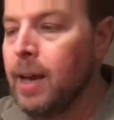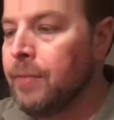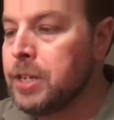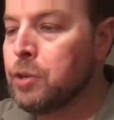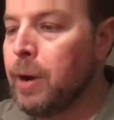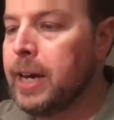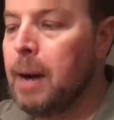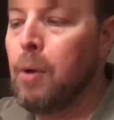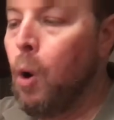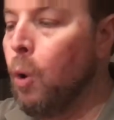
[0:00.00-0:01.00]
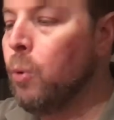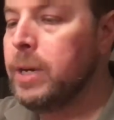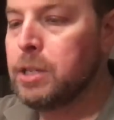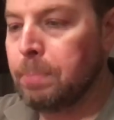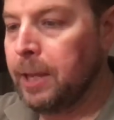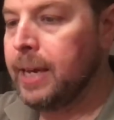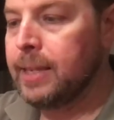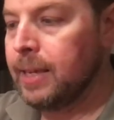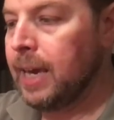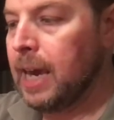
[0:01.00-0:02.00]
This way, I'm always playing
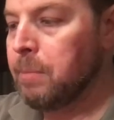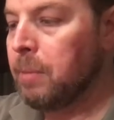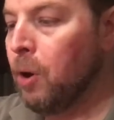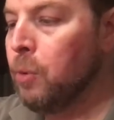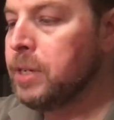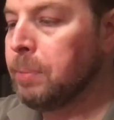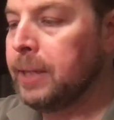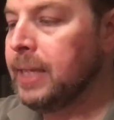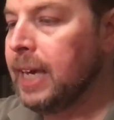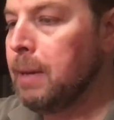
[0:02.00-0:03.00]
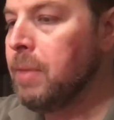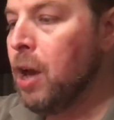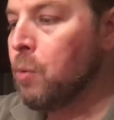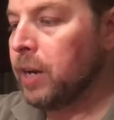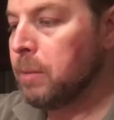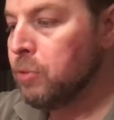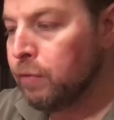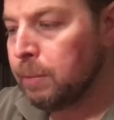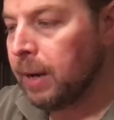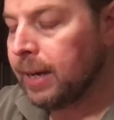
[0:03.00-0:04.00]
the game. I'm always playing the game when I'm
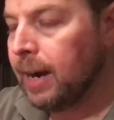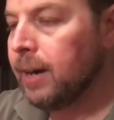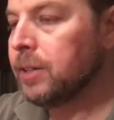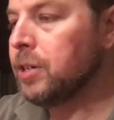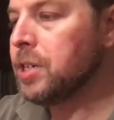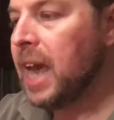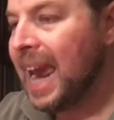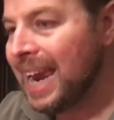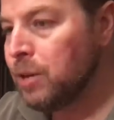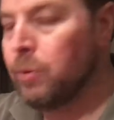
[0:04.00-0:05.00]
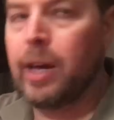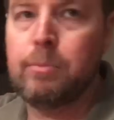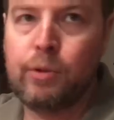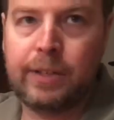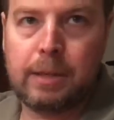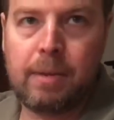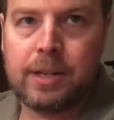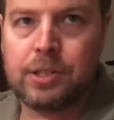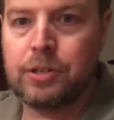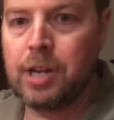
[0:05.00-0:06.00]
moving my characters and when I'm moving the
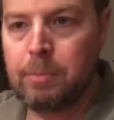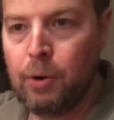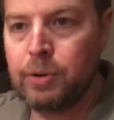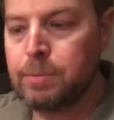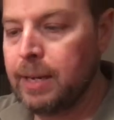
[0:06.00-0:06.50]
monsters. I'm always